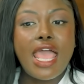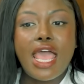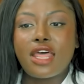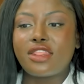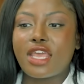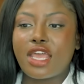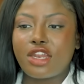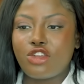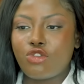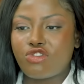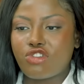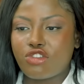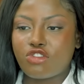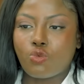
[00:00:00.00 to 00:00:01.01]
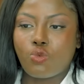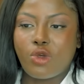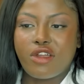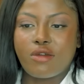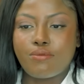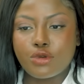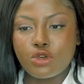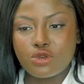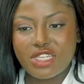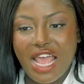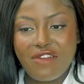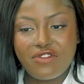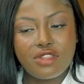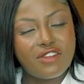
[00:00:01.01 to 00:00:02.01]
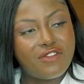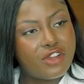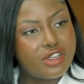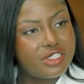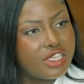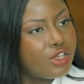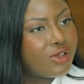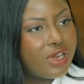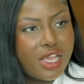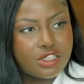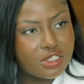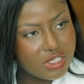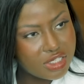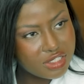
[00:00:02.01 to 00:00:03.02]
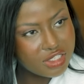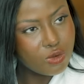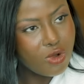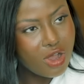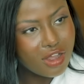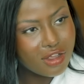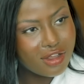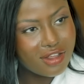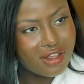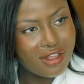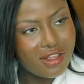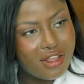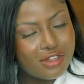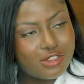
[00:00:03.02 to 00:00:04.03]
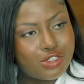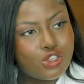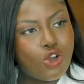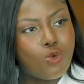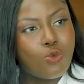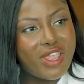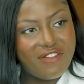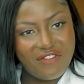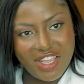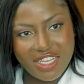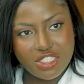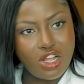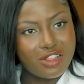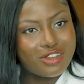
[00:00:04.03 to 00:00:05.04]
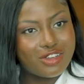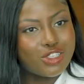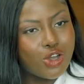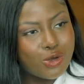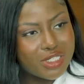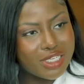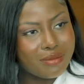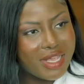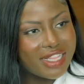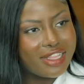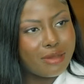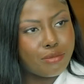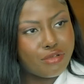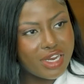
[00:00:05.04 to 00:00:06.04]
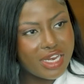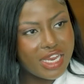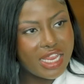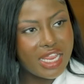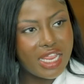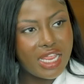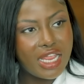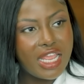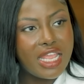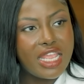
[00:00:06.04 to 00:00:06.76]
And then you just wear a boot. After the first day, you can actually still walk. Oh, really? So we fix all the toes and make them pretty.